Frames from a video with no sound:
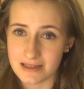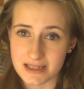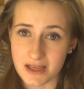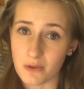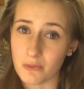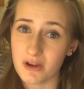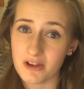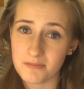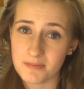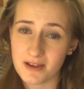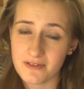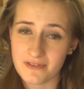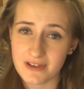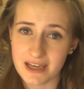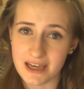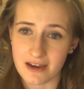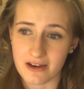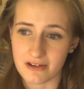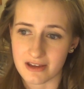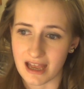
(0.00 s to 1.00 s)
So with my
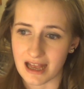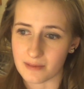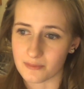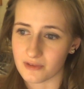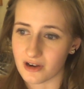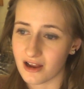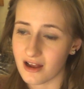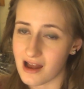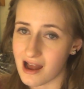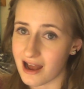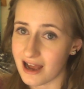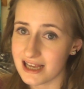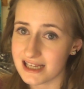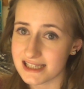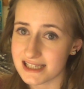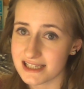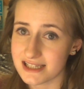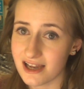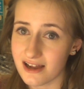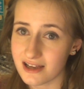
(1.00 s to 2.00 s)
video camera, I
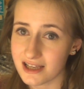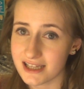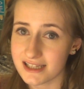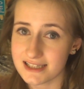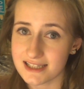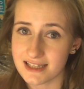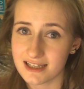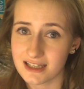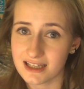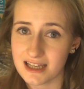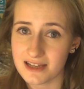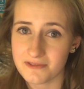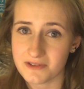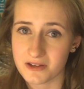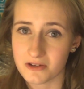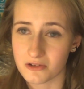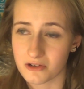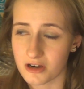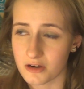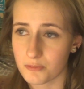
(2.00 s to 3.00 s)
snuck into the
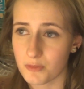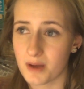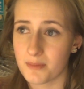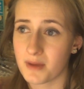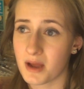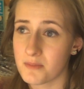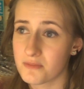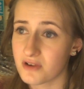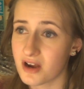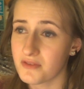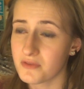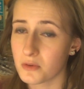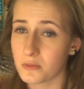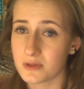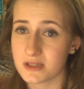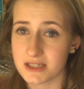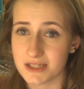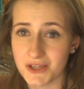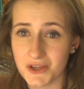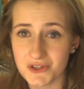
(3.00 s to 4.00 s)
living room when my brother
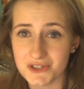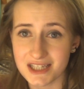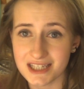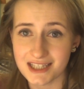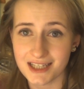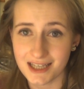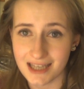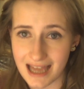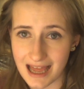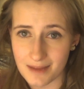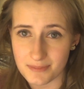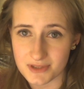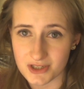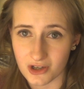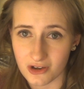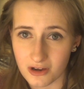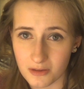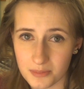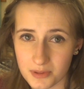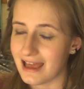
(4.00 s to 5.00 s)
was using the
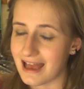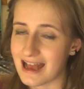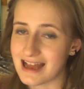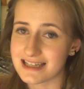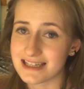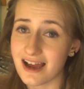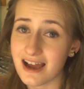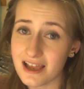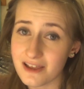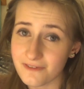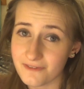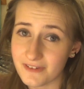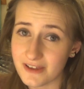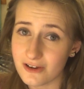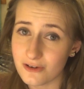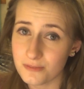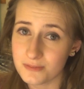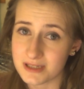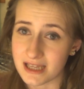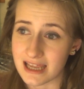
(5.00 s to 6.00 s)
laptop, and I
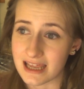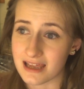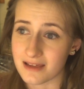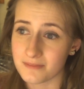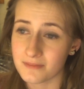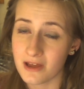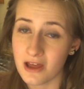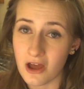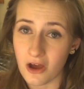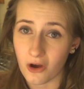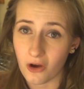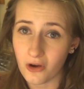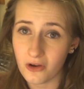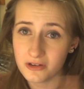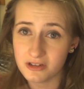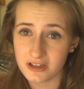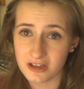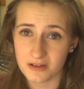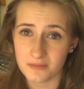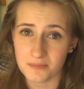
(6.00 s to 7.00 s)
filmed him
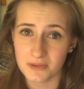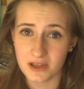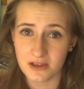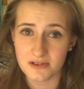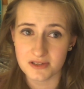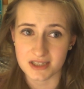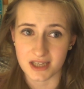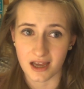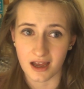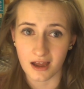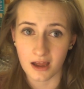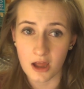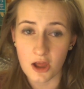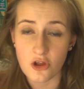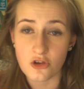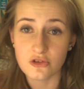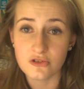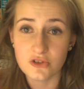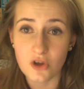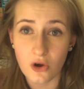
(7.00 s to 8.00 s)
on the computer
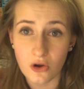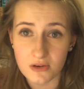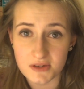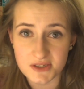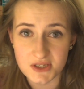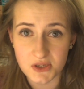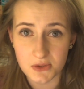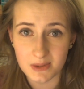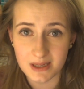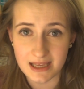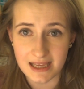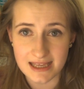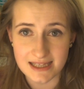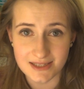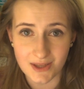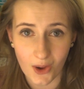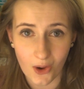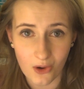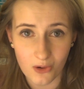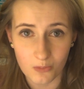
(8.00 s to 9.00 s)
not doing
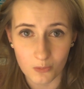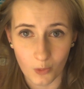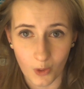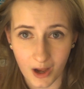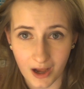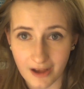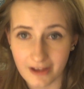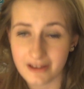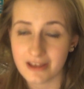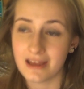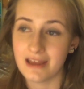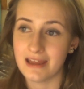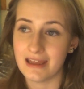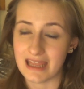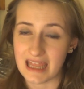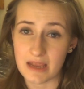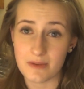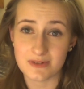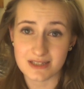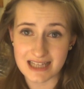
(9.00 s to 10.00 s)
his homework.
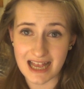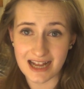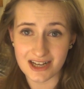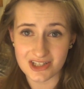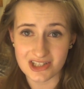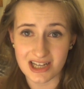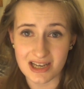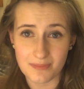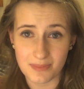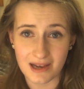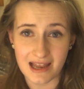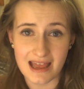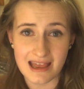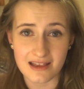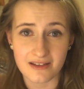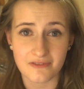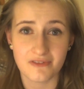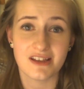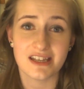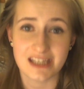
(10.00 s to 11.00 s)
He was actually
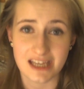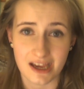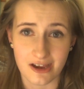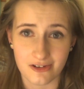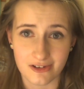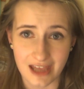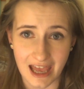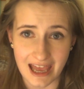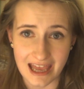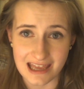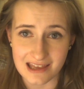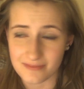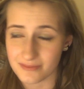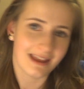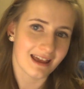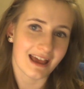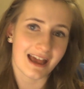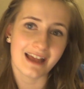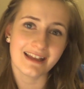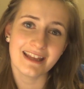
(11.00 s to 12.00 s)
playing a video game.
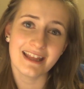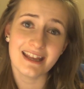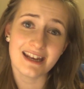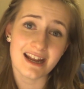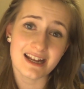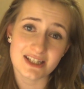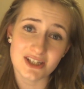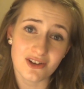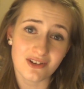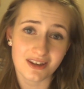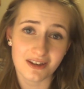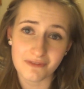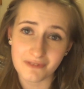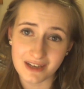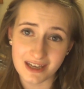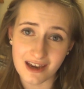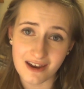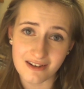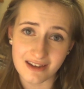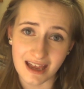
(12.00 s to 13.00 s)
And then I took the
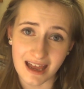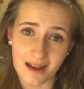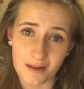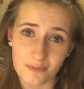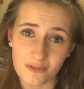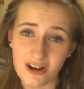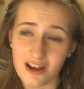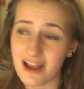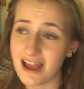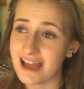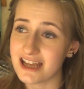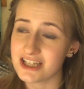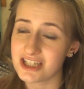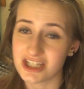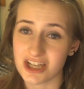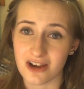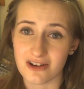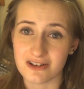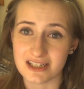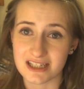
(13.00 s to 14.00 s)
video camera and
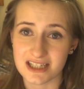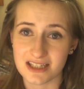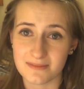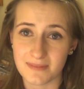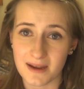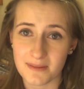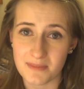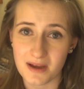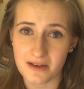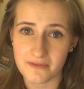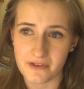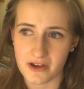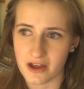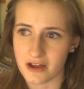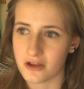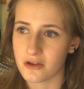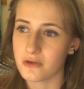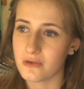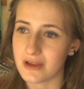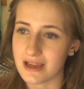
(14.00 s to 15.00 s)
showed it to my
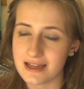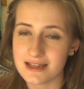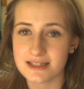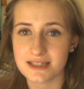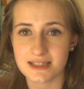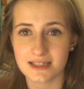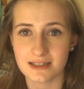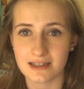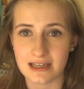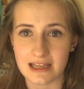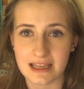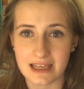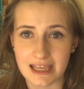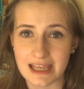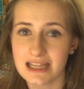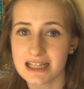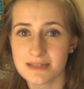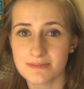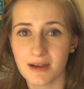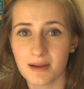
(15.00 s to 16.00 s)
mother, who instantly
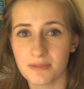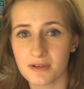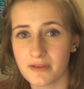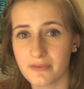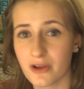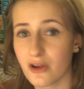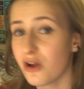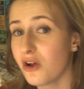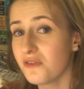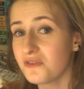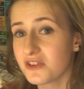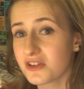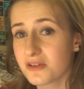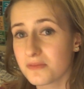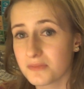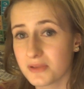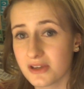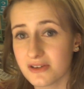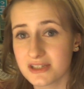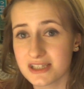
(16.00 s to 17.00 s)
kicked my brother off the
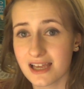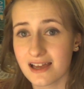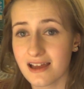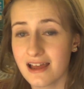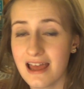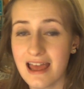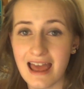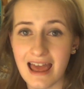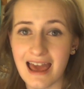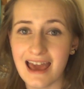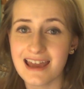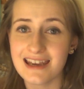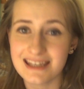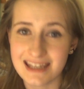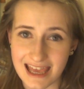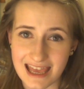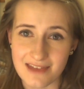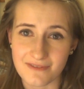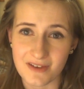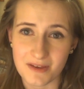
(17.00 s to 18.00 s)
computer and
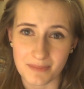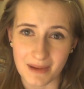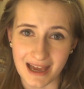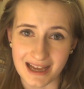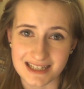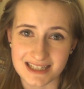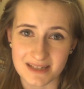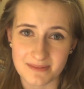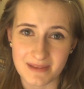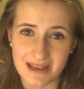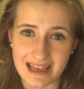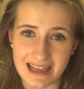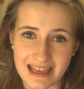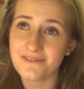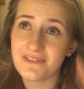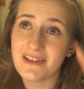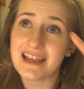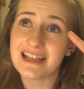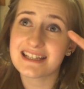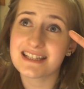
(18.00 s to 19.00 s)
gave it back to me.
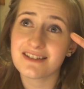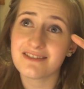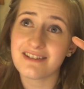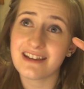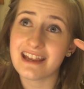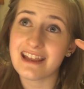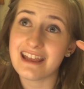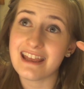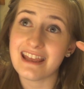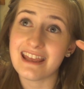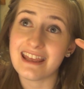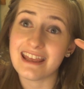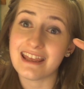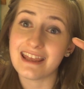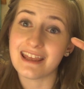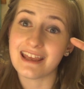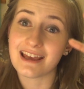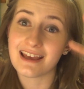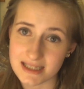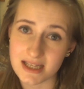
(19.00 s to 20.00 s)

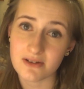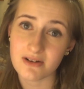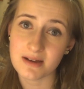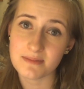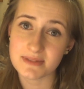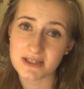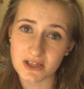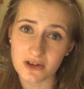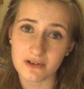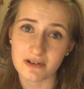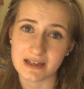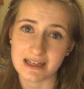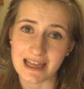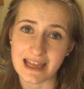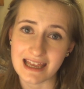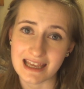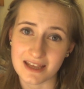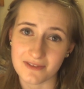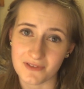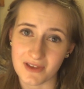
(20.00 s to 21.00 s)
Victory! So I'm sorry,
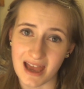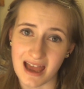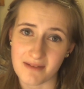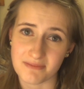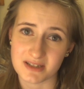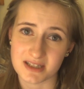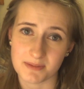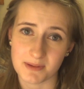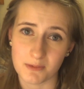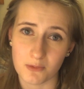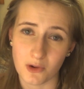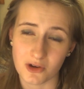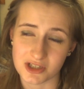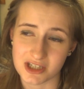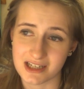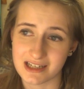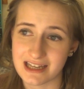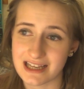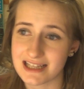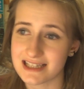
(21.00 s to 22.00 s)
Nick, if you happen to be
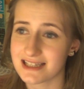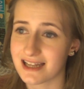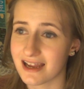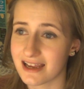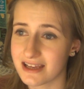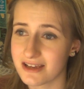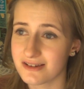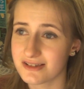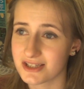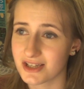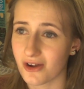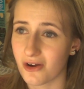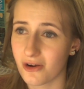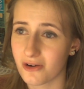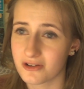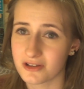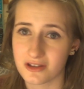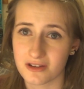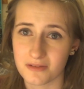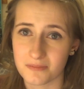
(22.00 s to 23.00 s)
watching this, that I used to
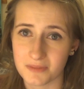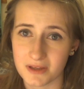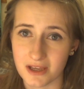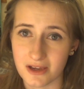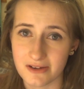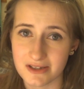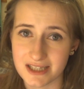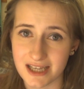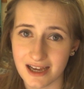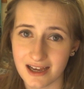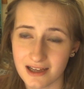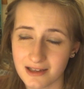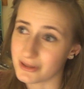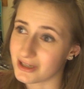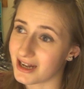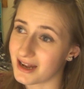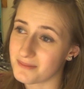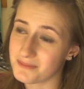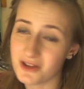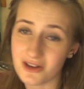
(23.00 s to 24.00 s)
hog the computer,
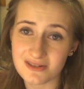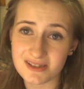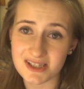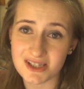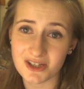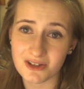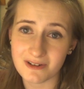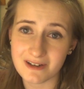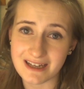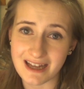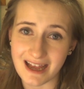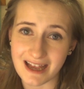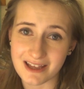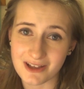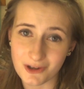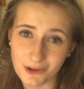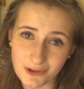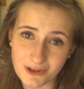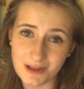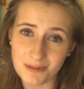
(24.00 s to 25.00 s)
but I'm not sorry that I
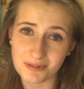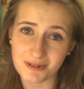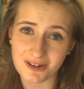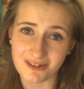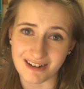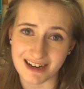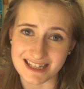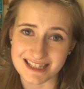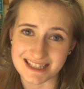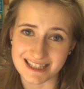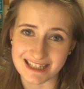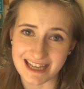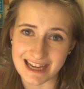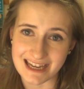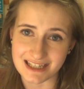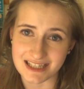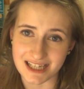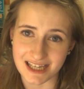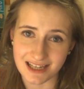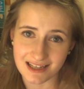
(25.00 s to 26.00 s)
caught you
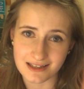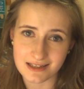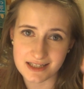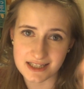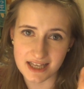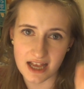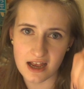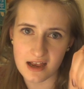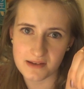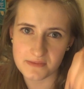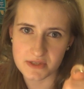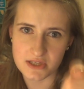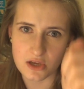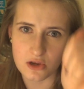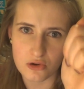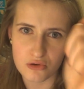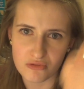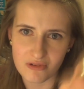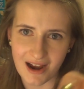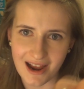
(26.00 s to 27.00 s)
procrastinating. Serves
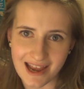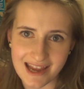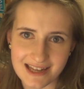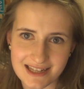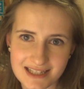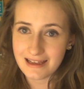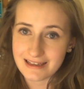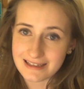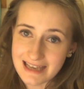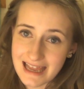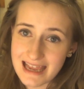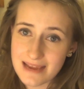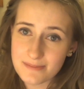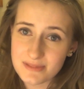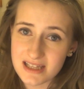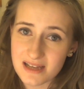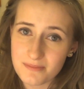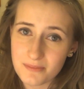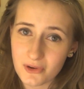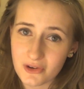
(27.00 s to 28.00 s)
you right.
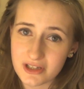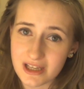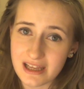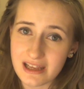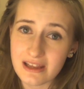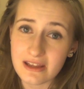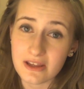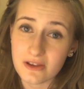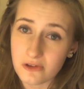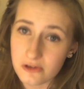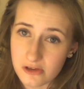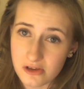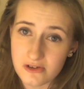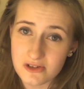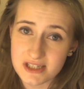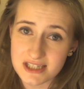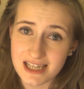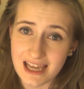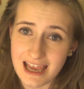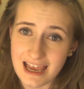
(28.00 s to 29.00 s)
Name somebody you
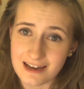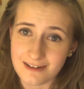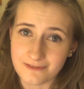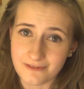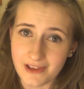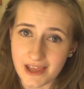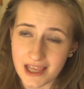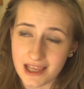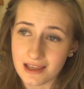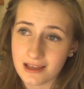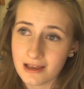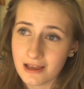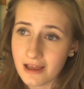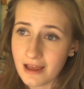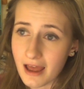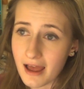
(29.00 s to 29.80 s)
used to envy.